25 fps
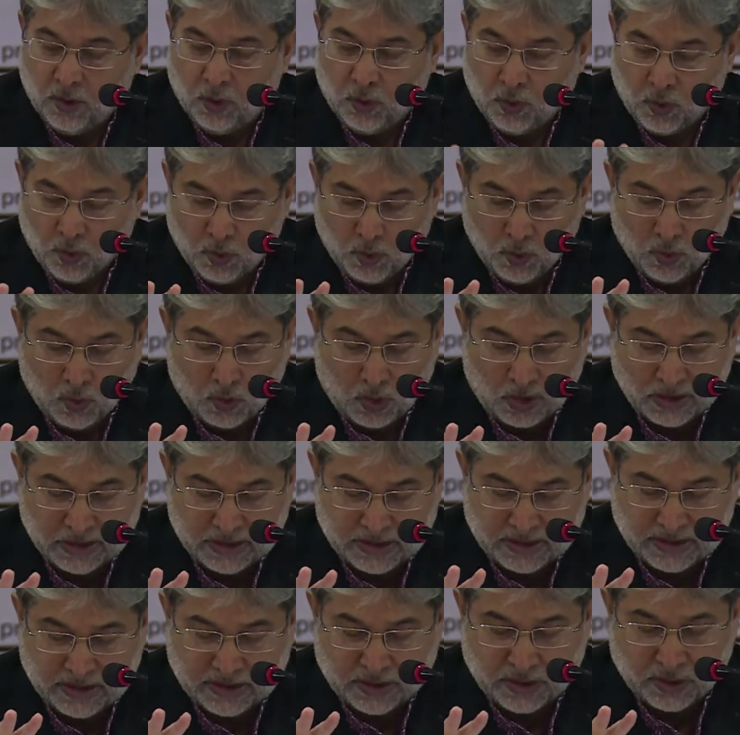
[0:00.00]
who
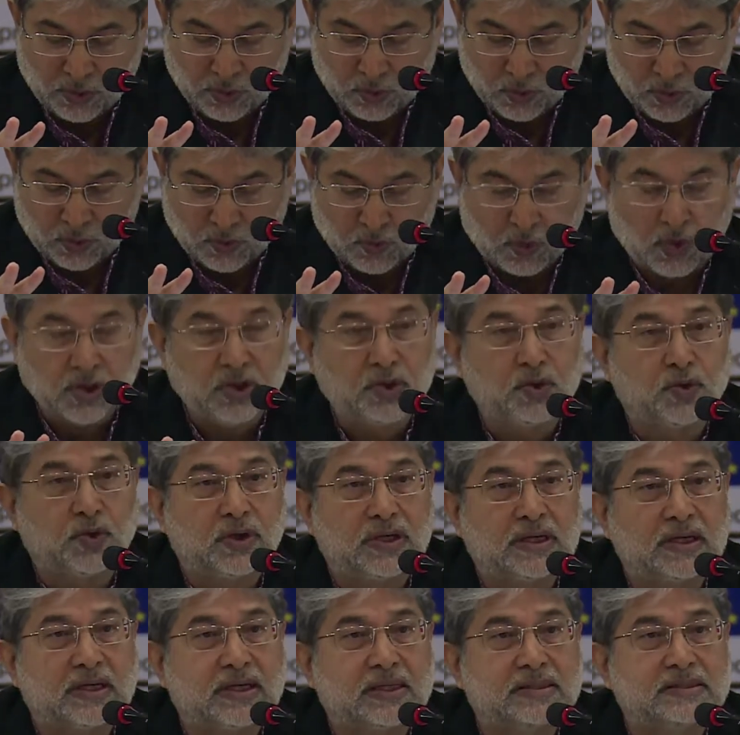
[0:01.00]
constitute what you
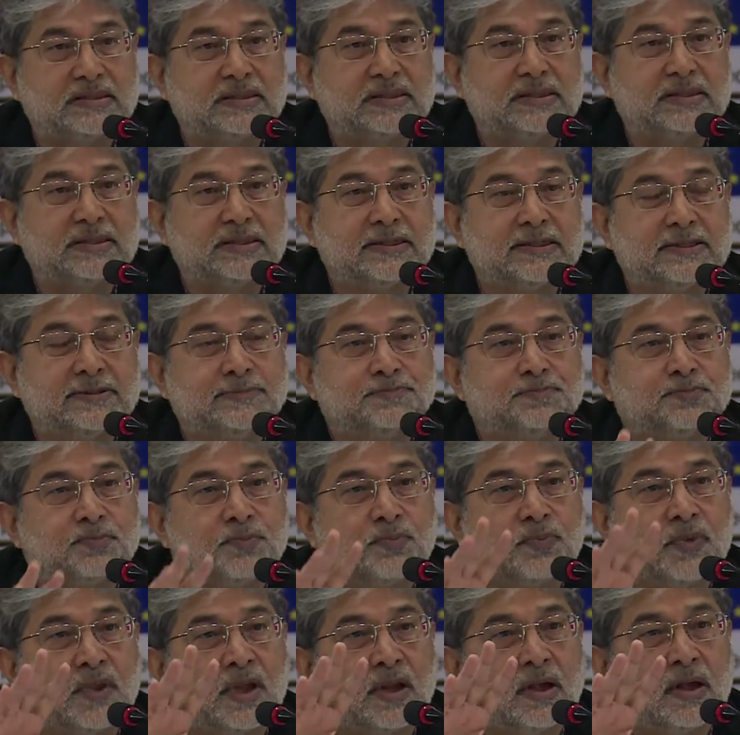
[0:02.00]
can consider
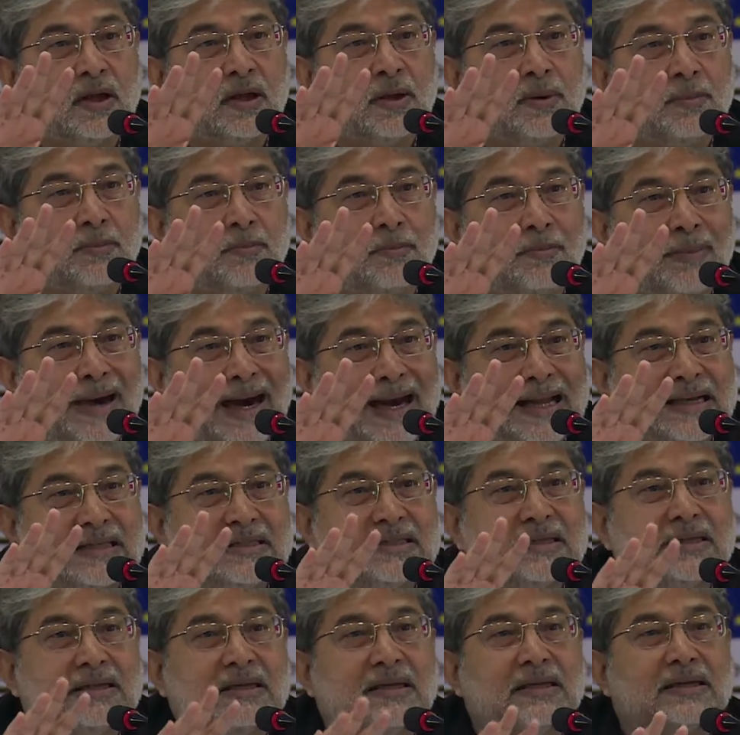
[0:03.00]

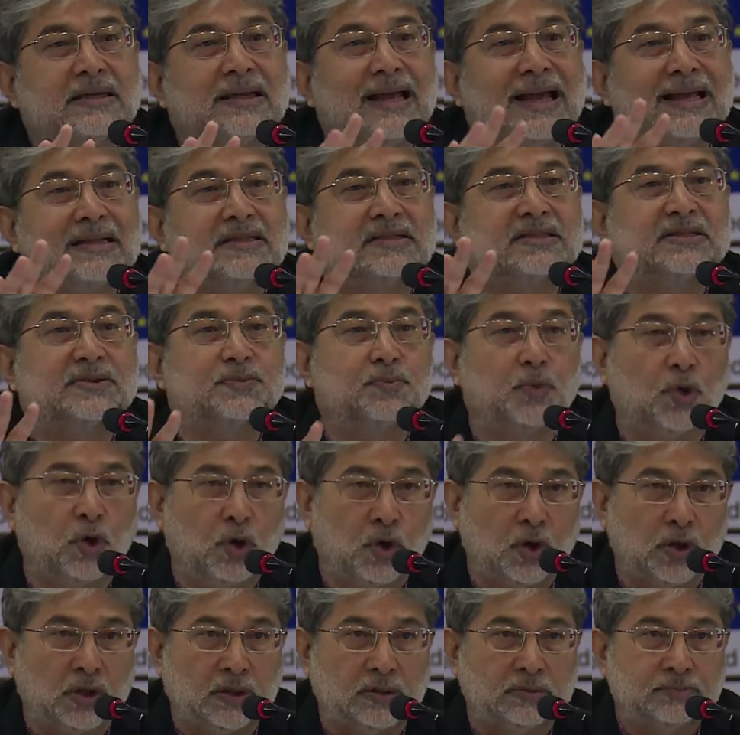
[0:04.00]
marginal and
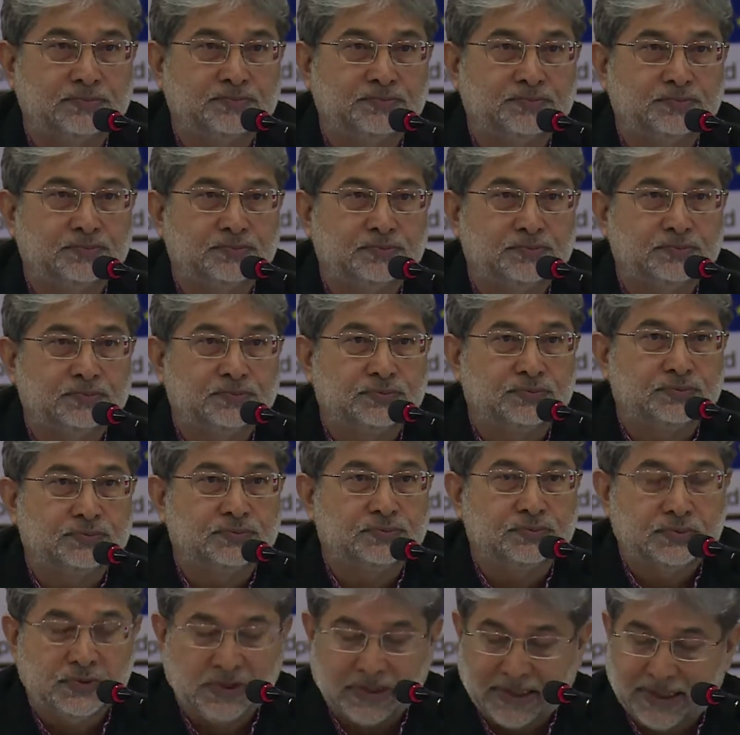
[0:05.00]
small,
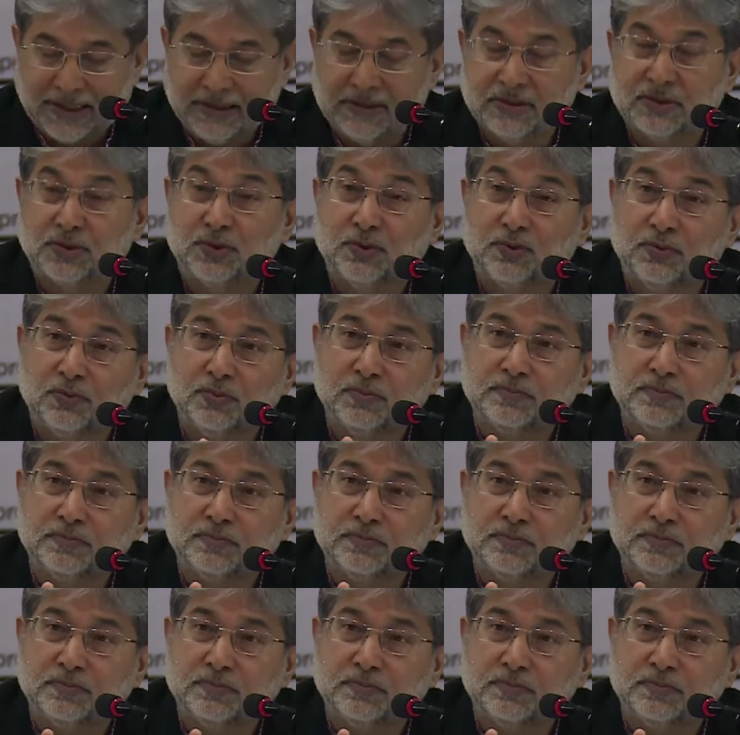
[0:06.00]
right, so